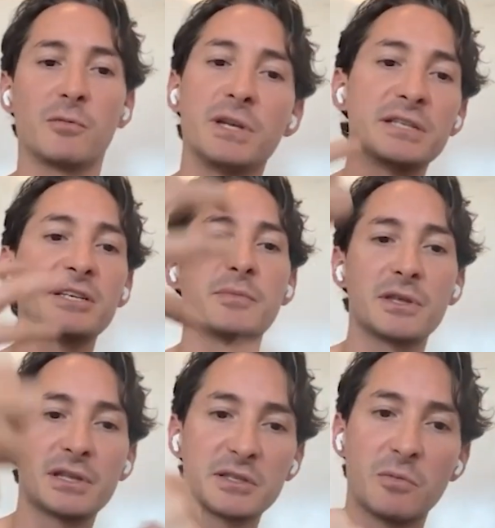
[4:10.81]
We need something
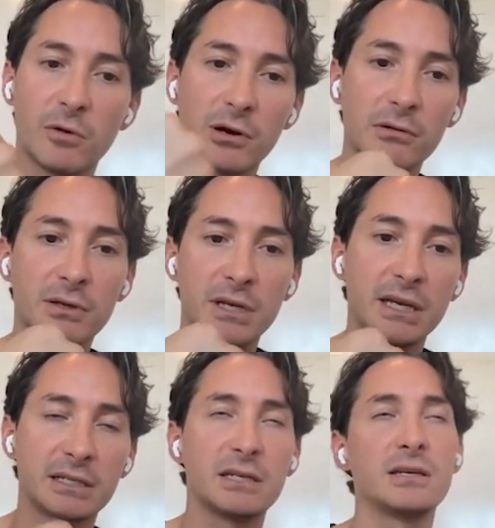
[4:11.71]
that's more
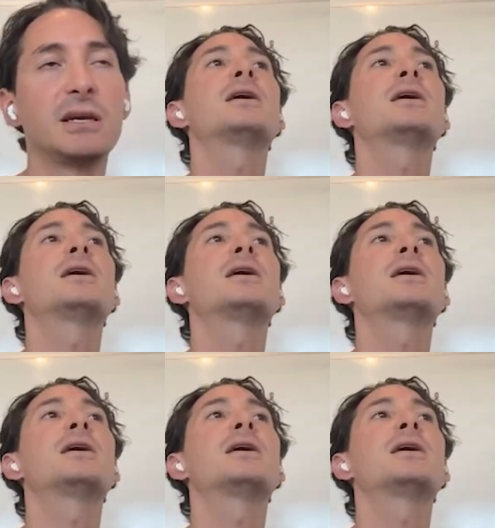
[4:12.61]
connected.